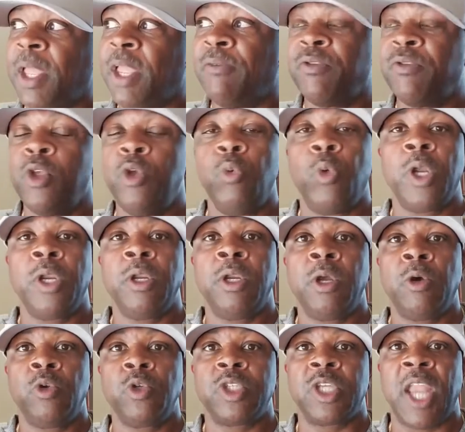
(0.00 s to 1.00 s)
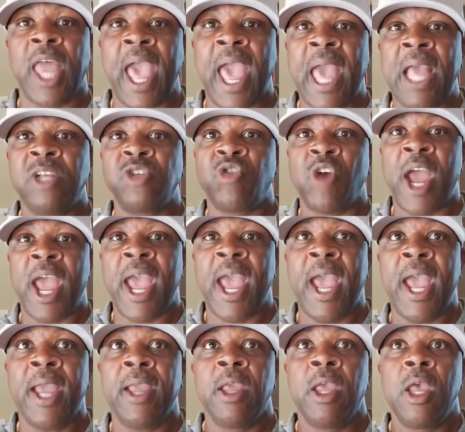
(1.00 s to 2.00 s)
if you one of those lag,
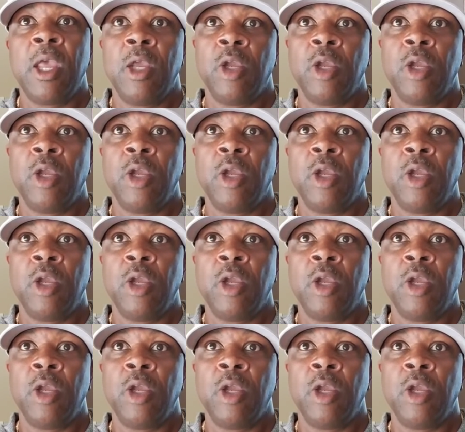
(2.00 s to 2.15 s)
drag,